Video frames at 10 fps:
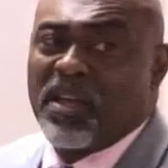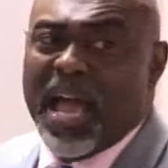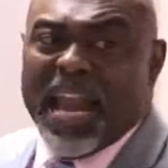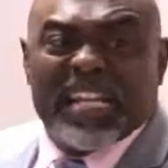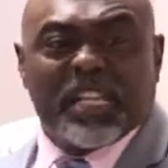
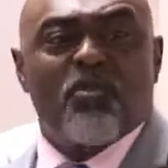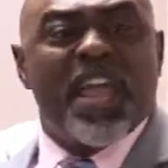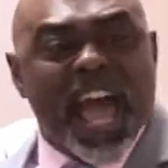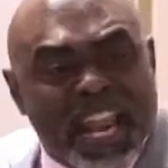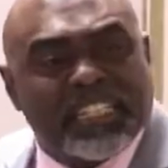And it's a
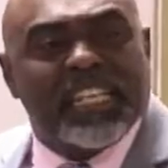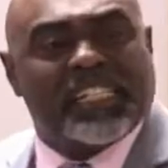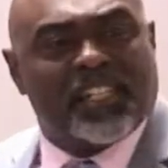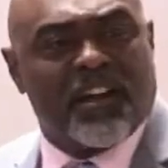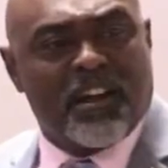reality,
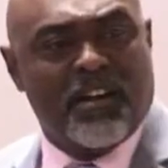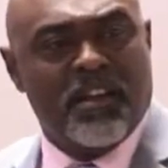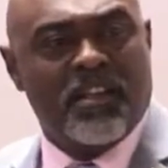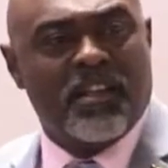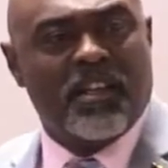sir,
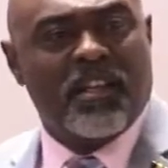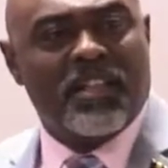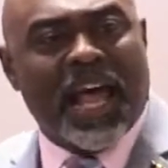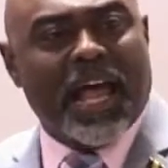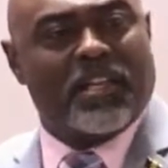
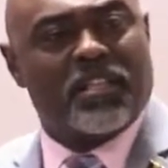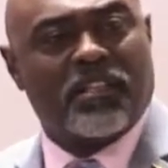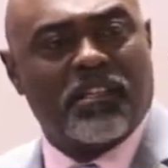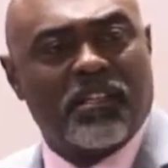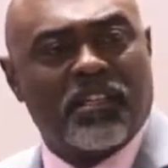that
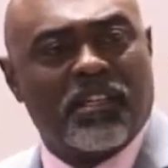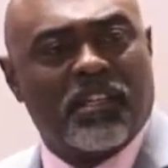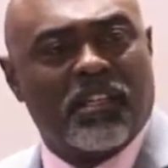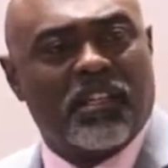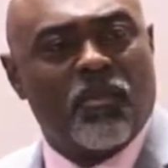
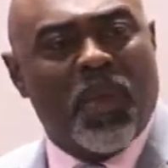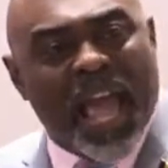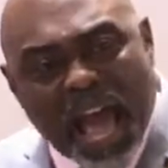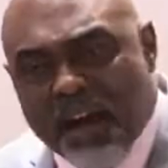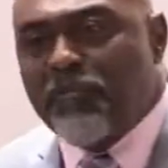we
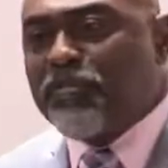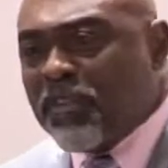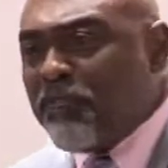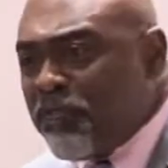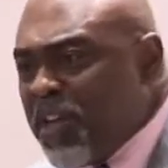have to
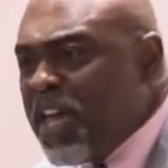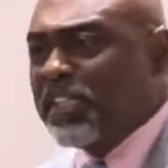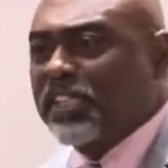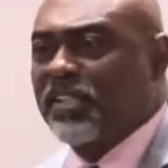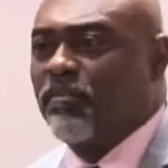
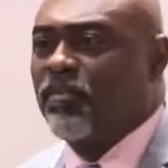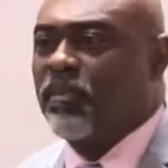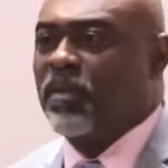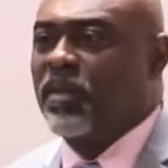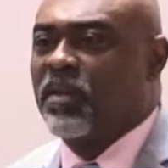face.
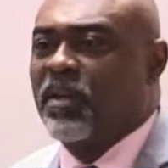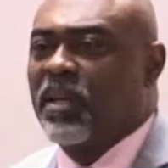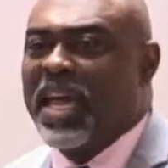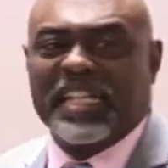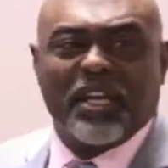
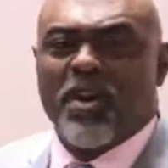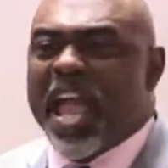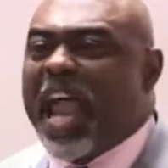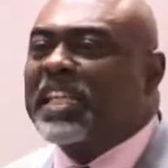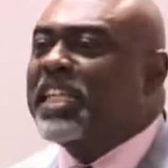It is a
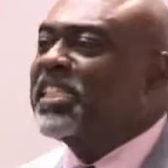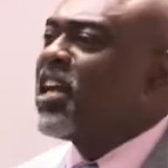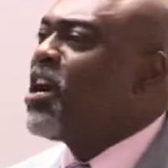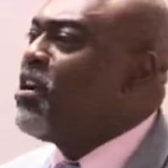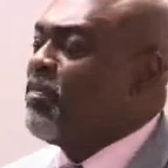reality,
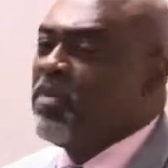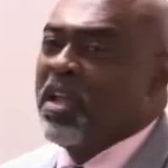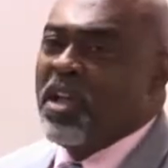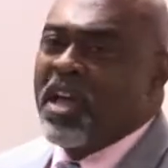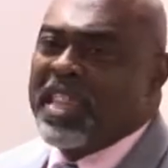sir,
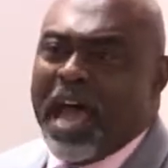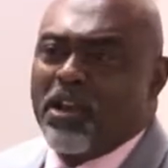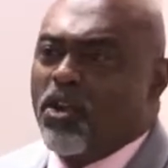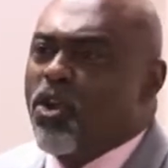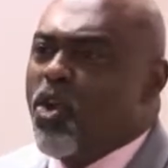that
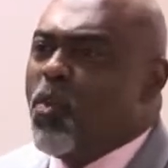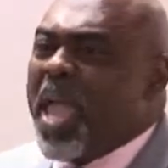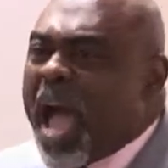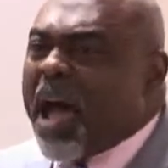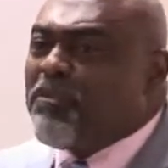we
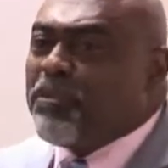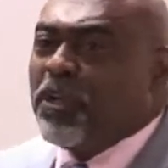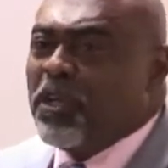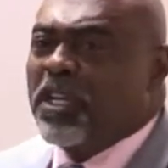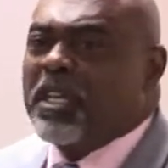have
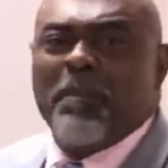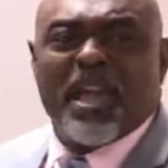to be